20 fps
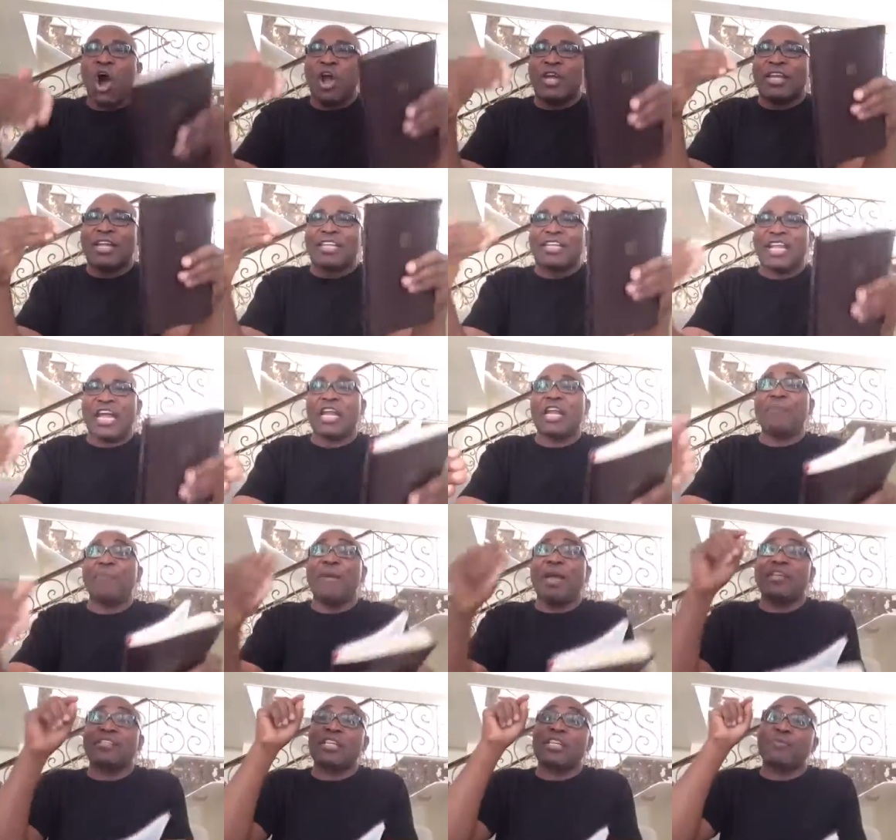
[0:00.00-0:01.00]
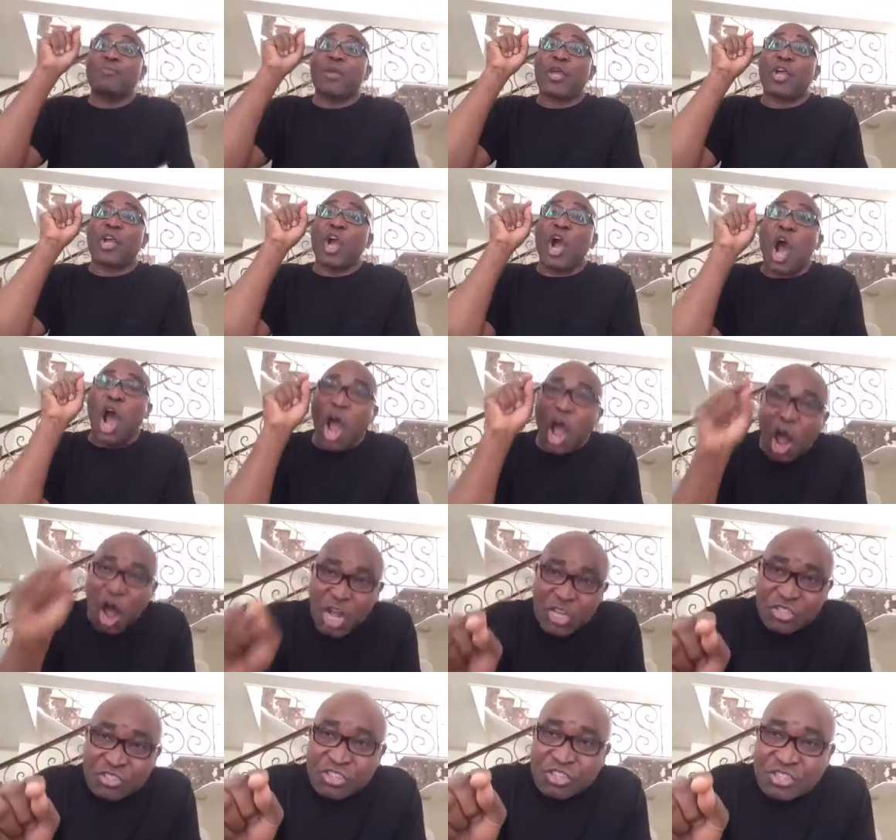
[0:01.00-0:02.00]
on a daily basis
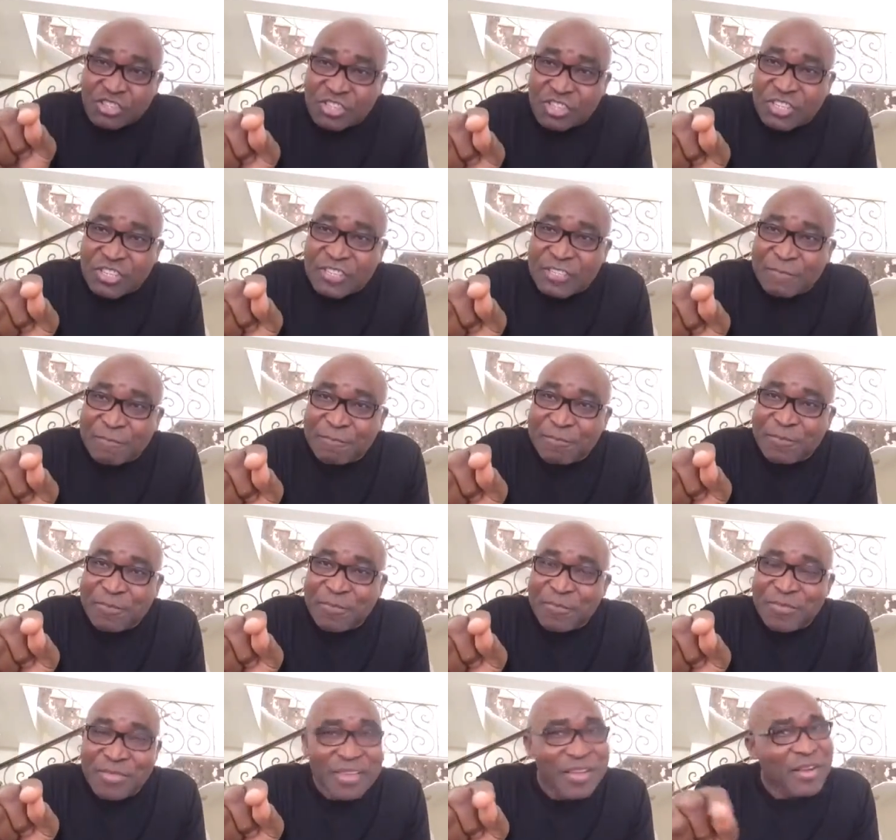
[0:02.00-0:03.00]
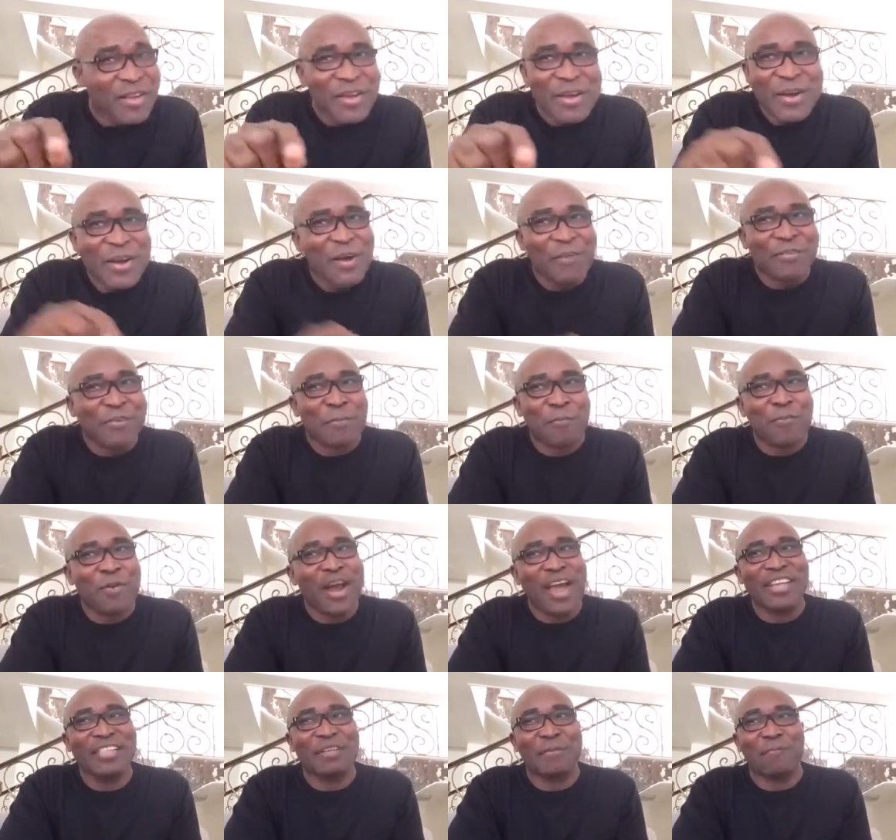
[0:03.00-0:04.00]
because of the
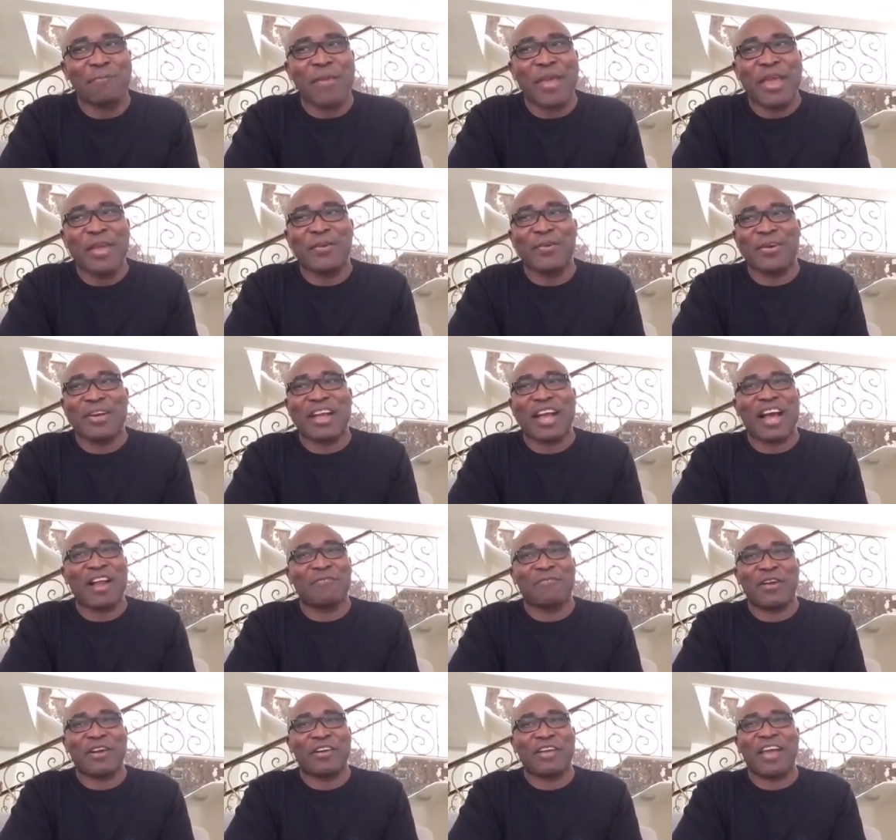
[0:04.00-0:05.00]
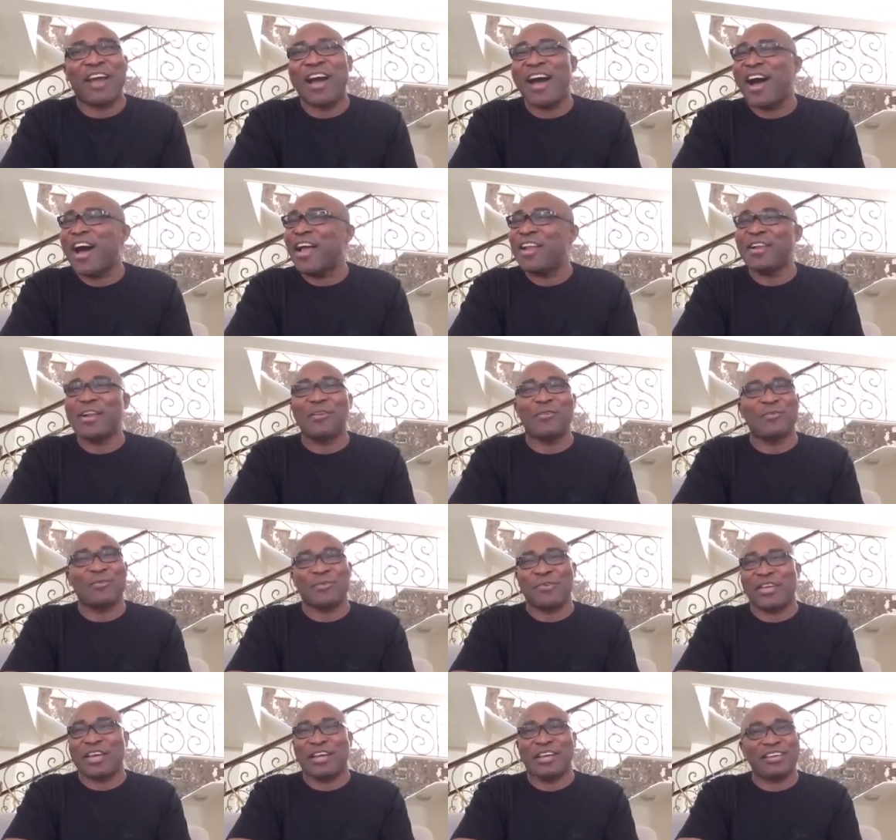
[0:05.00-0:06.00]
price he paid on Calvary.
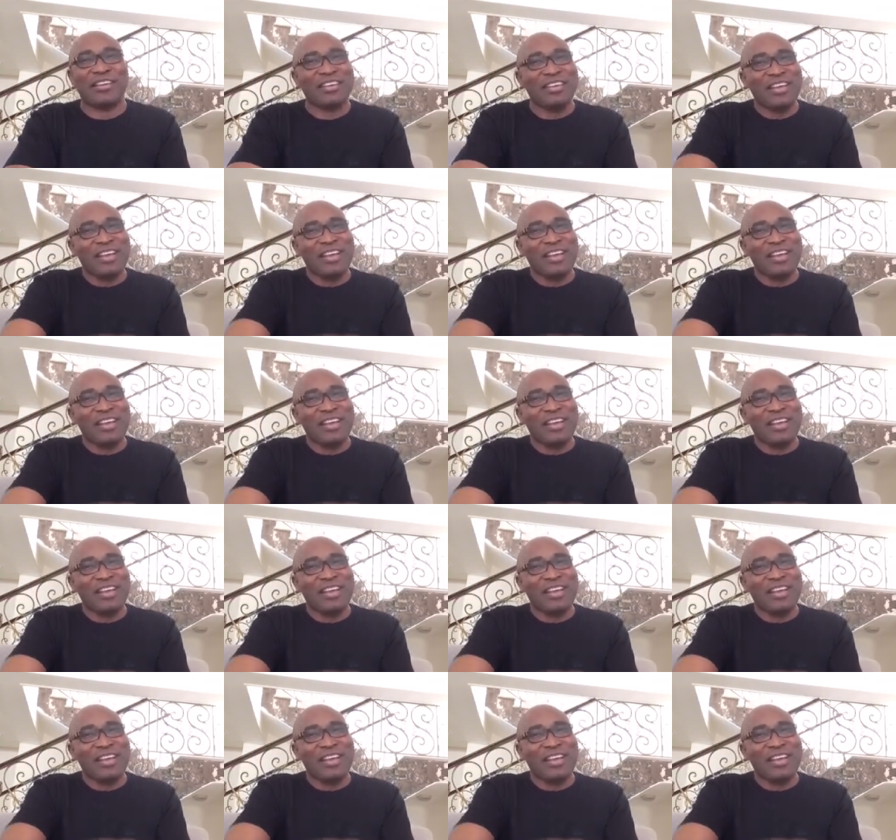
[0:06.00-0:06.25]
Hallelujah.